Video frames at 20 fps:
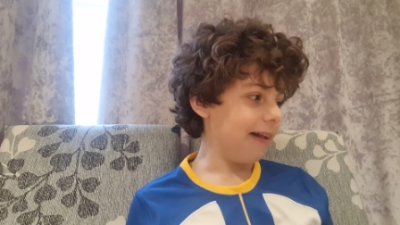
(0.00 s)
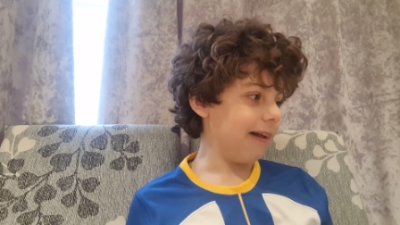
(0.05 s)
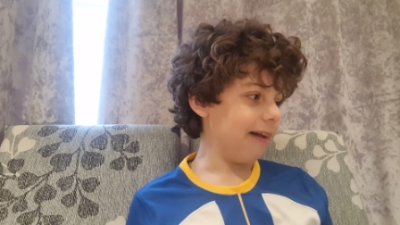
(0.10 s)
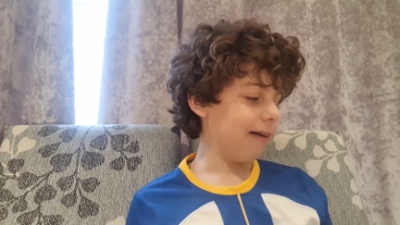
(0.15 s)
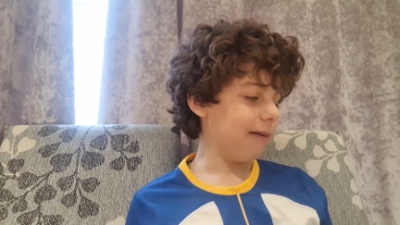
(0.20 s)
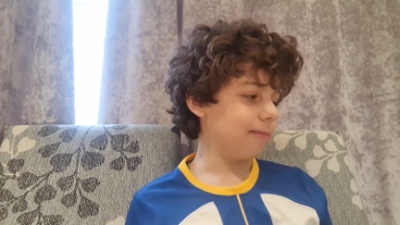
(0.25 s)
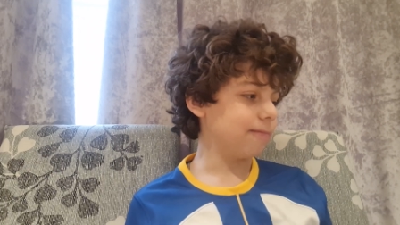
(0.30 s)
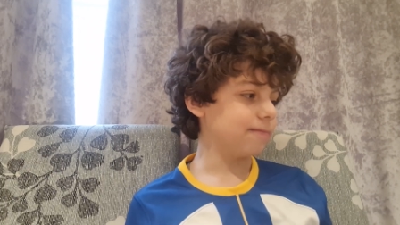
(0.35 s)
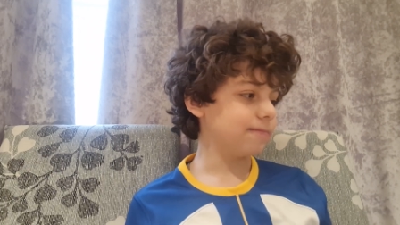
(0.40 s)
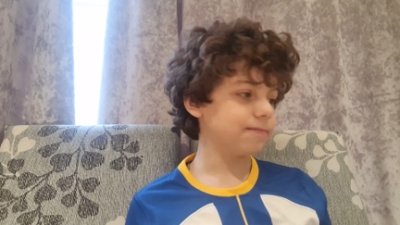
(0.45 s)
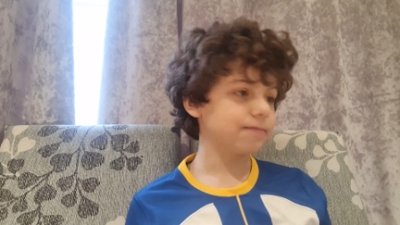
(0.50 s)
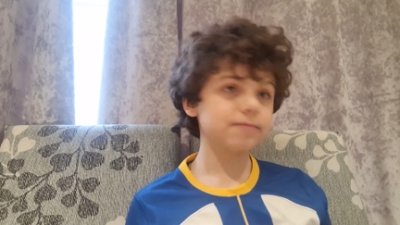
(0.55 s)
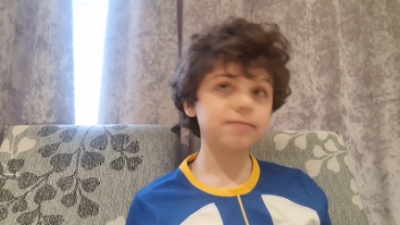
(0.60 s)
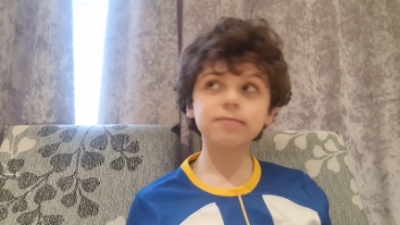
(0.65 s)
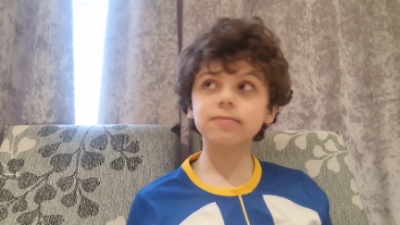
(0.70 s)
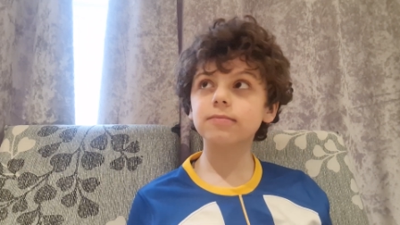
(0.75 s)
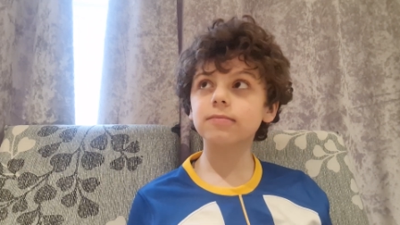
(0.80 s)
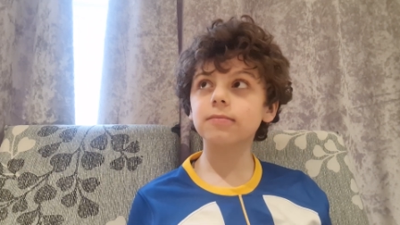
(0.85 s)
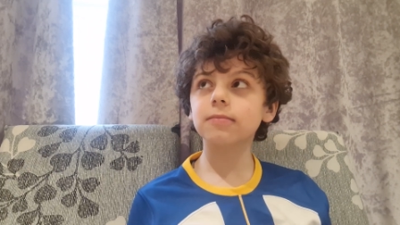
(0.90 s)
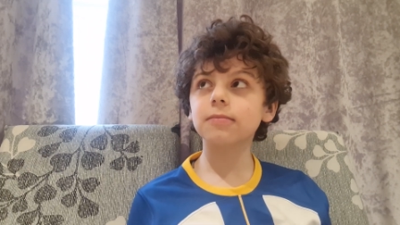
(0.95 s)
Um,
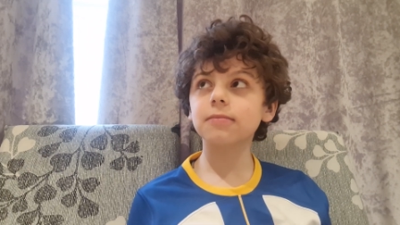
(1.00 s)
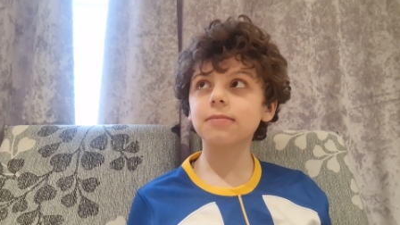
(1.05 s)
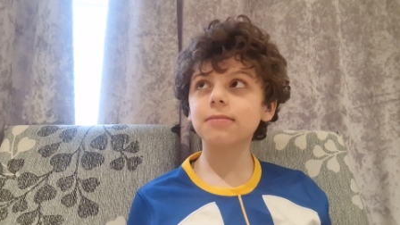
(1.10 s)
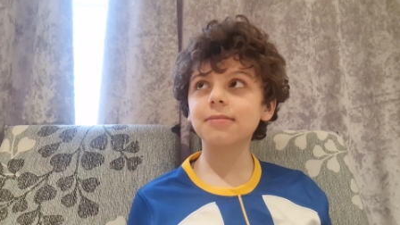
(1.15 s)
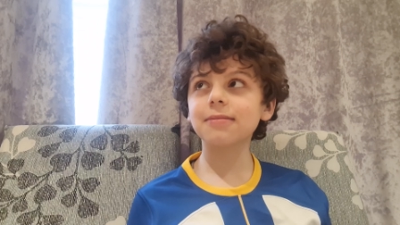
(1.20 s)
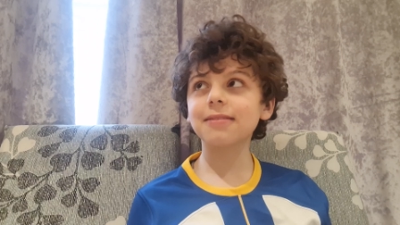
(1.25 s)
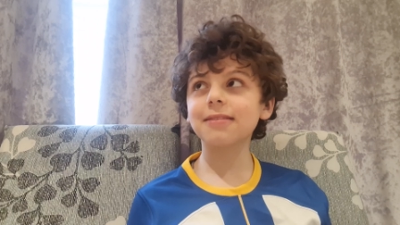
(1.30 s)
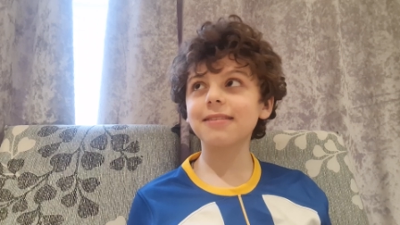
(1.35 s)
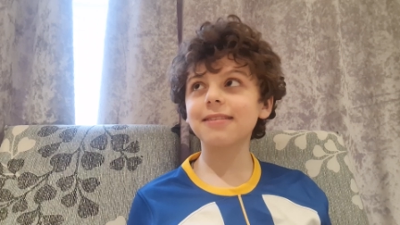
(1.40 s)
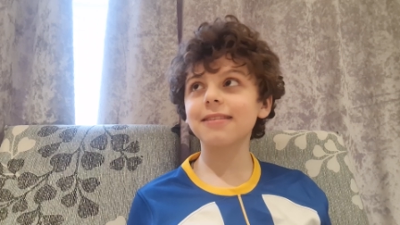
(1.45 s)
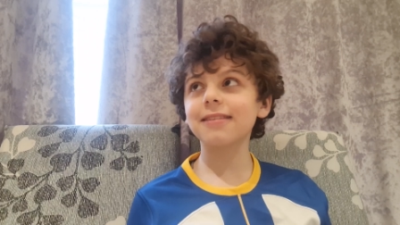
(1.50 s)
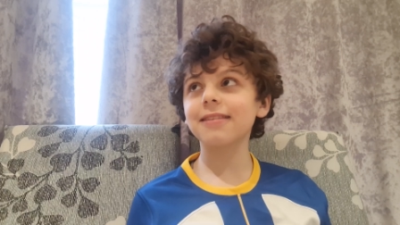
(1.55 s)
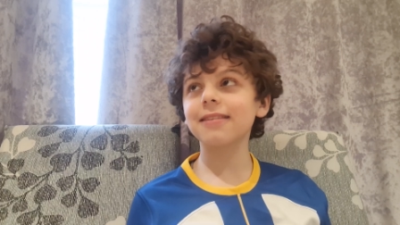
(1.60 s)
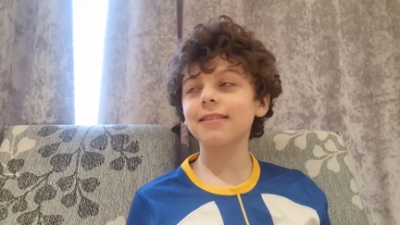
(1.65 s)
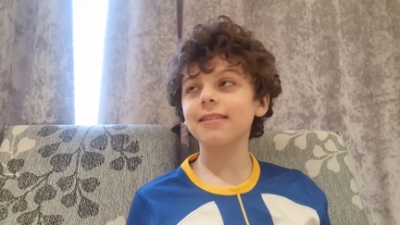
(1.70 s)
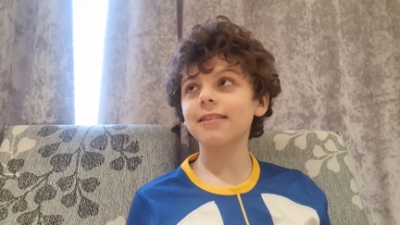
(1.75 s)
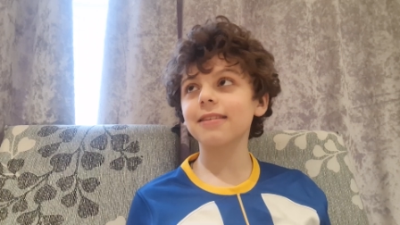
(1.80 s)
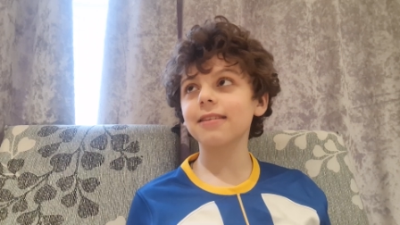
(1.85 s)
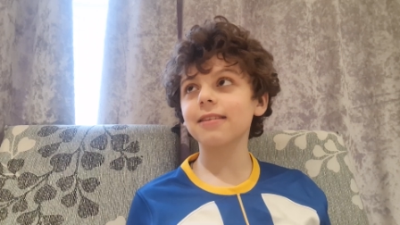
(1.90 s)
Daddy didn't plan